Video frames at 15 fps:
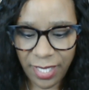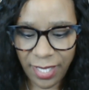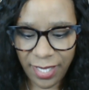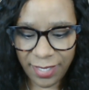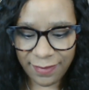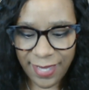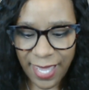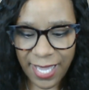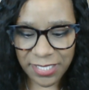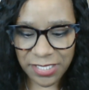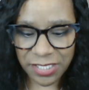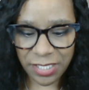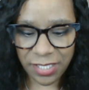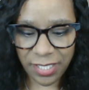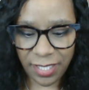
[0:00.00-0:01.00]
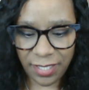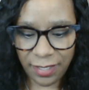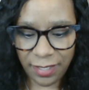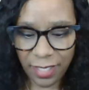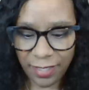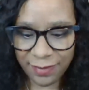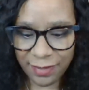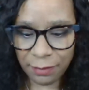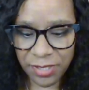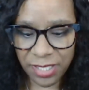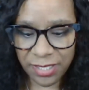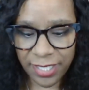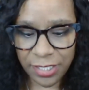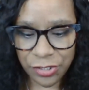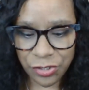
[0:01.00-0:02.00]
is actually
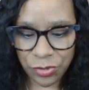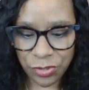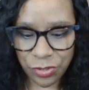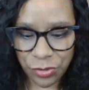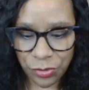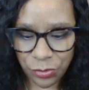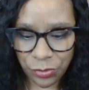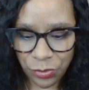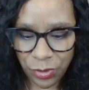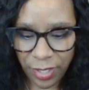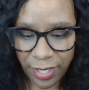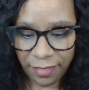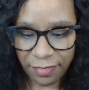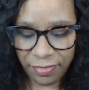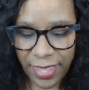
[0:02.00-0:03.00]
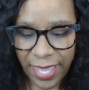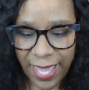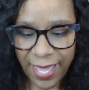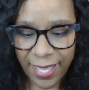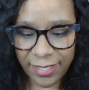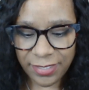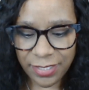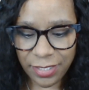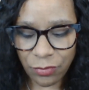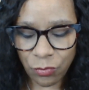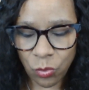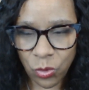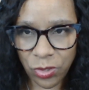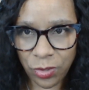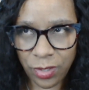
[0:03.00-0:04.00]
something that you do that
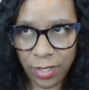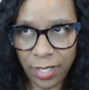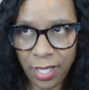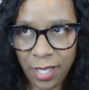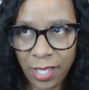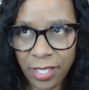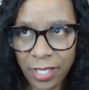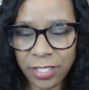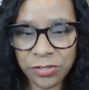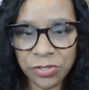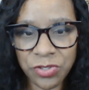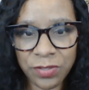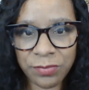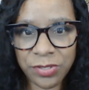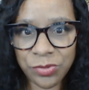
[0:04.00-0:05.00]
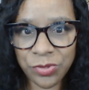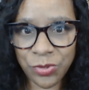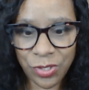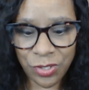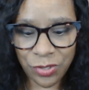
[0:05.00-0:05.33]
will contribute to